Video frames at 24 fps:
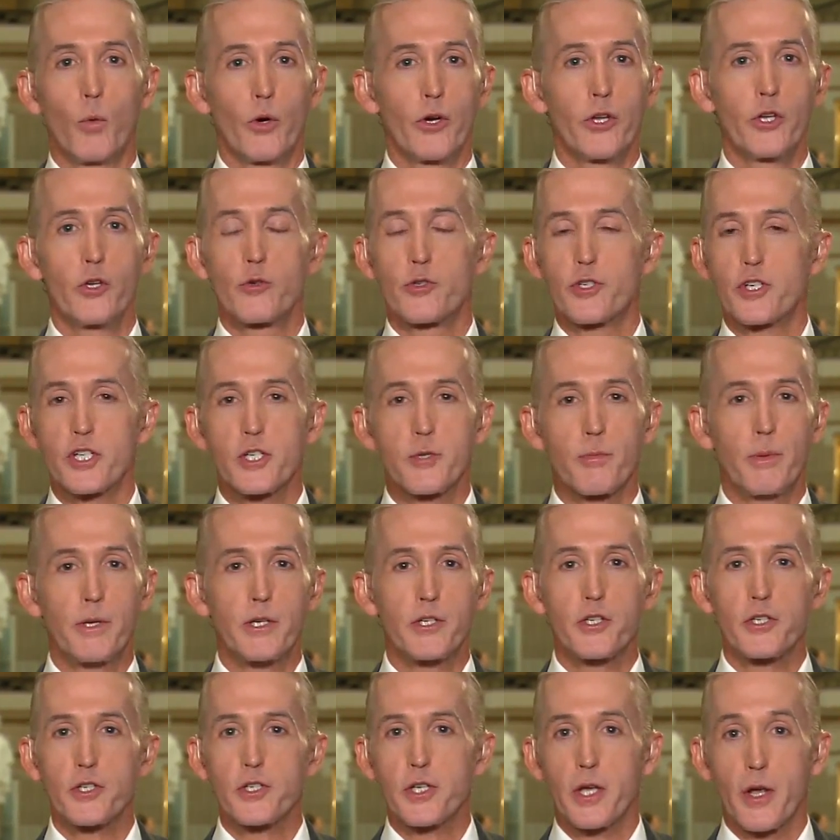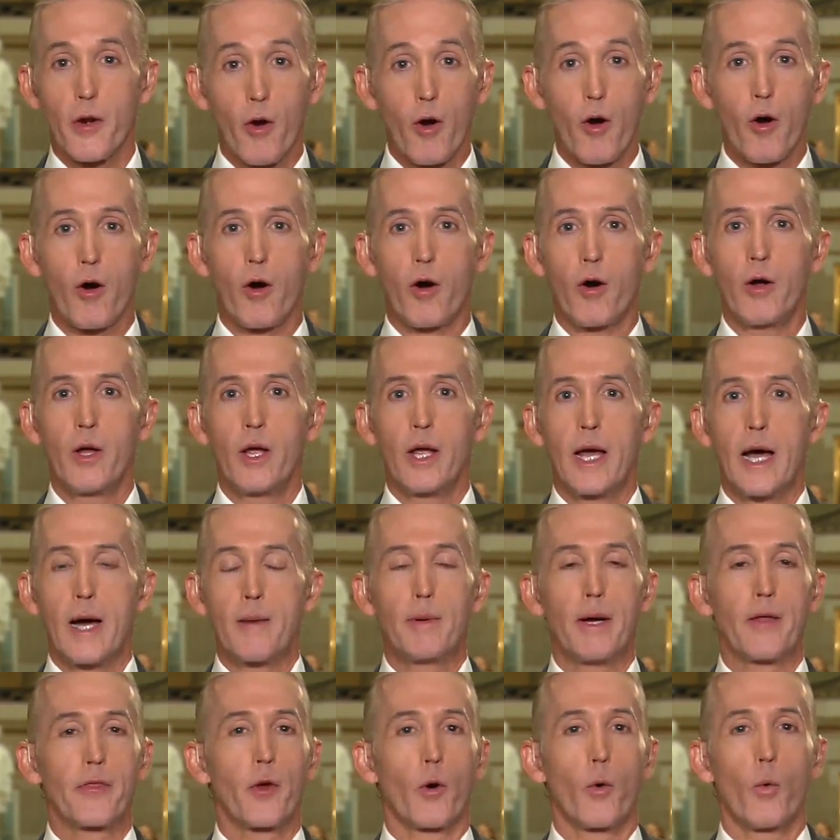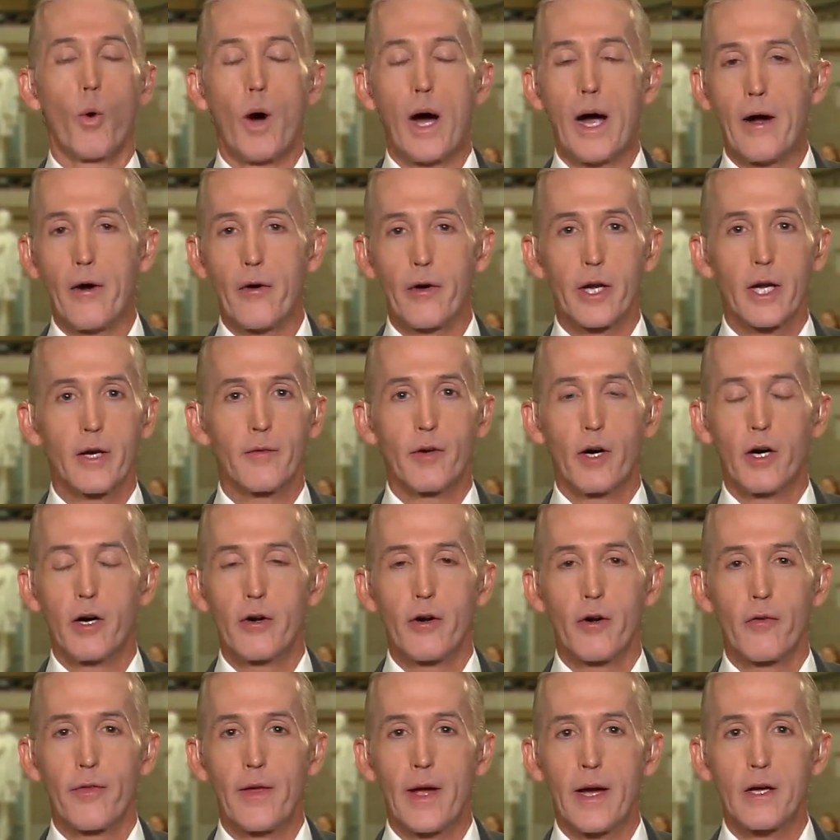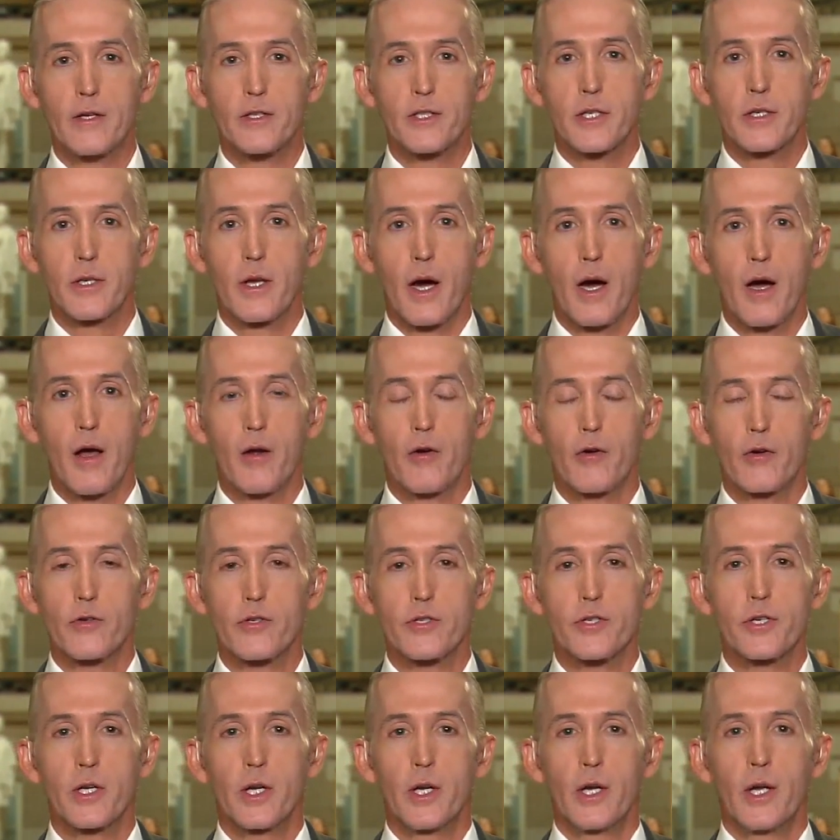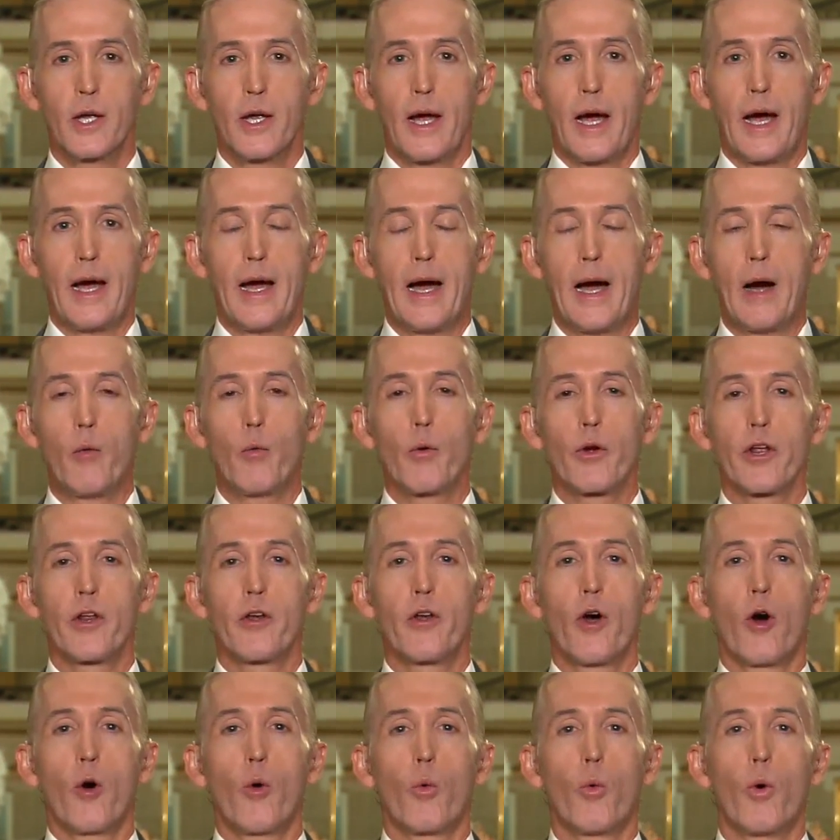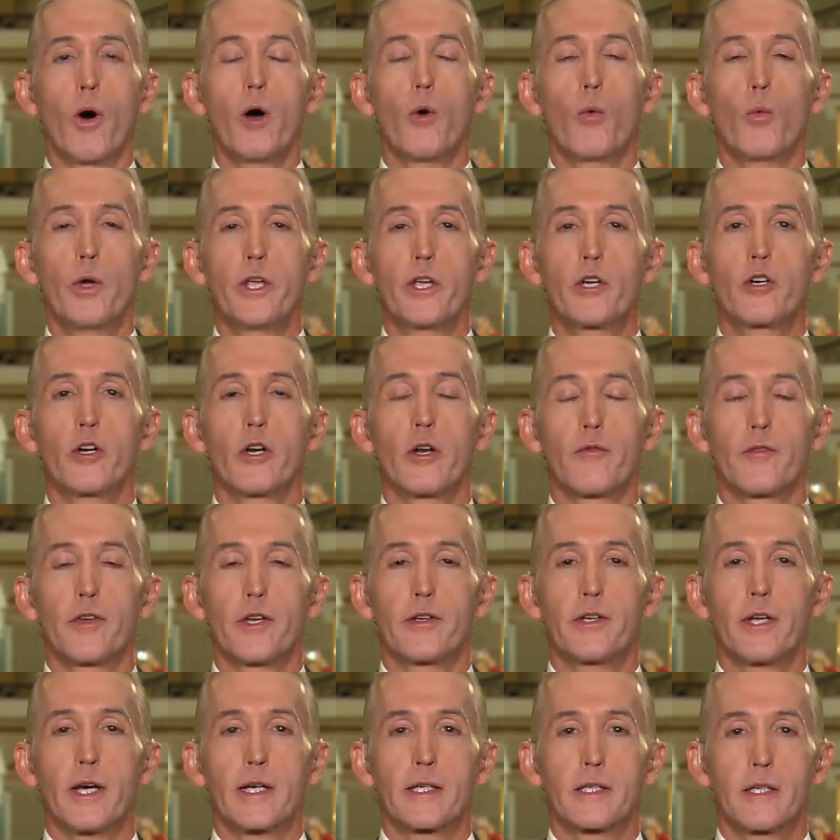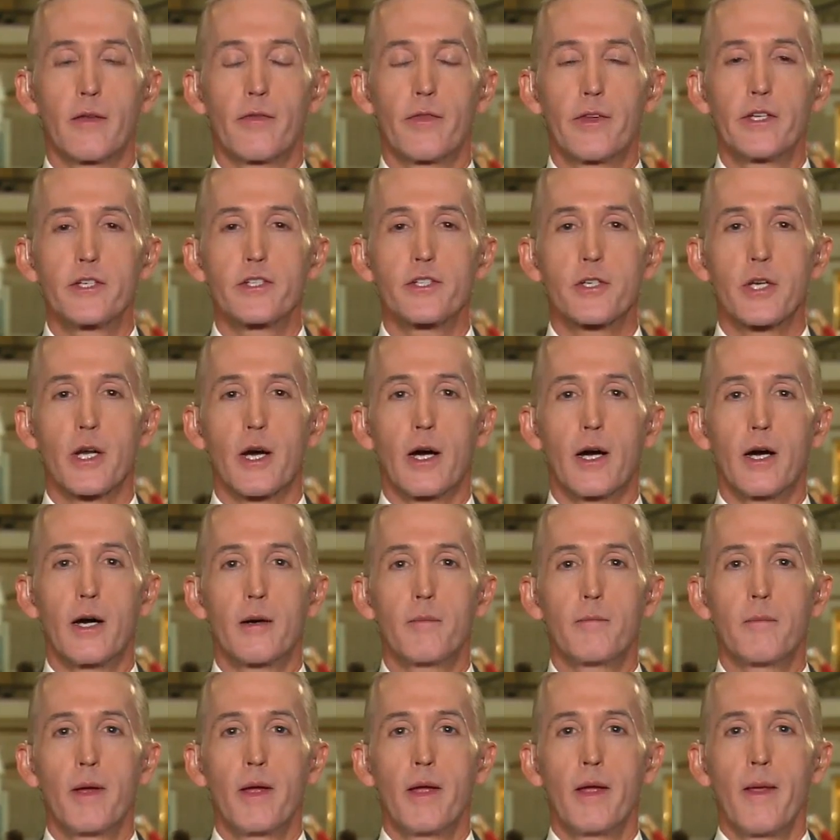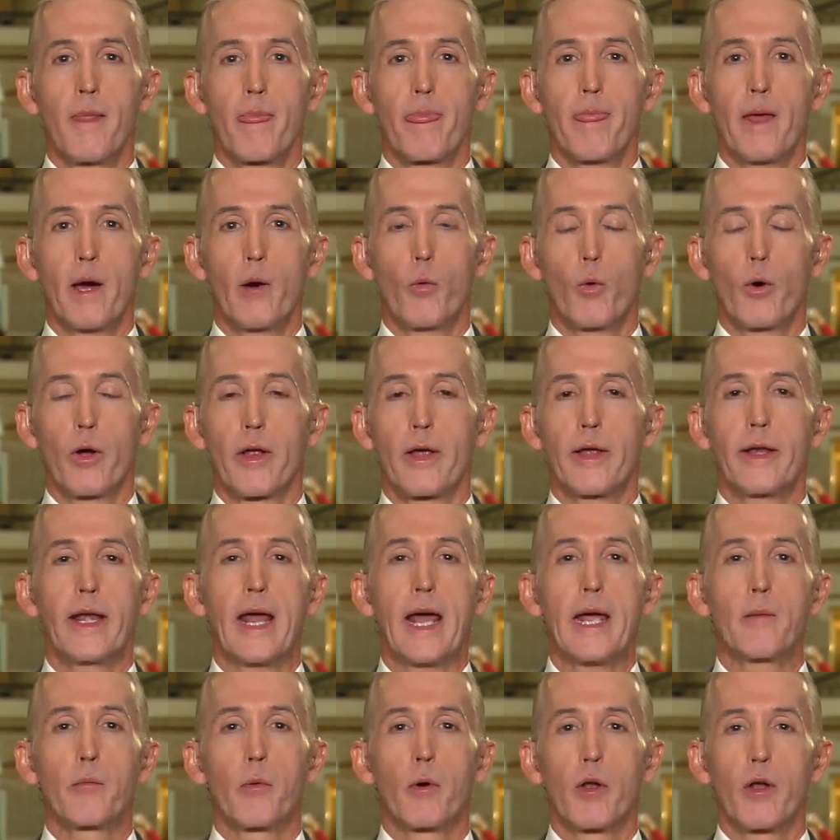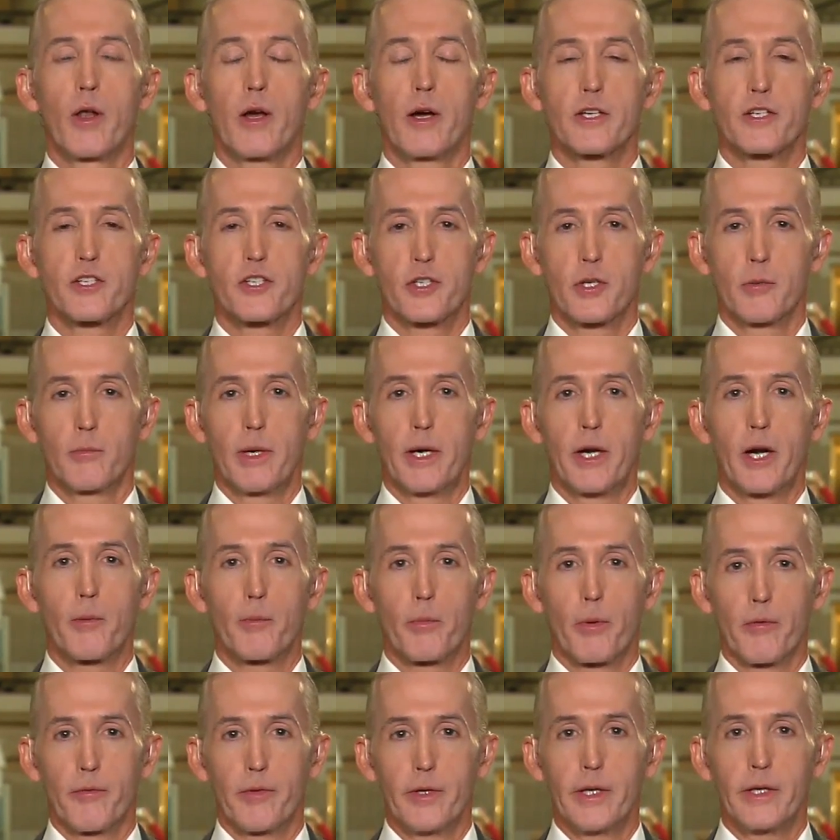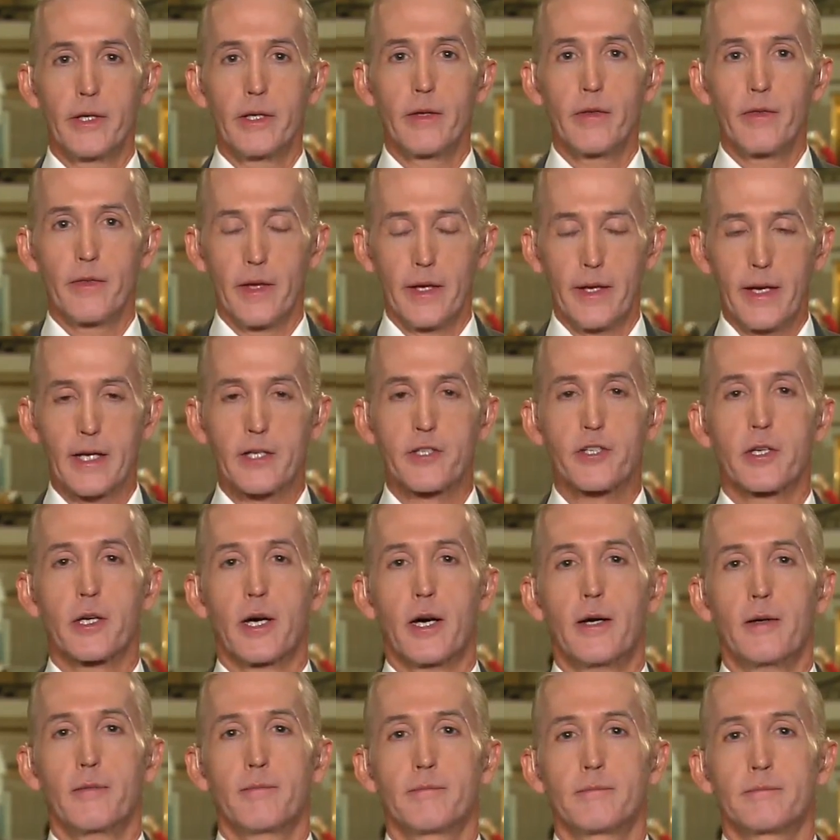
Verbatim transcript: Were you suspicious at all? How about the wiring of $100,000? I, I want to know what we could have detected this time that will enable us to better prevent it the next time.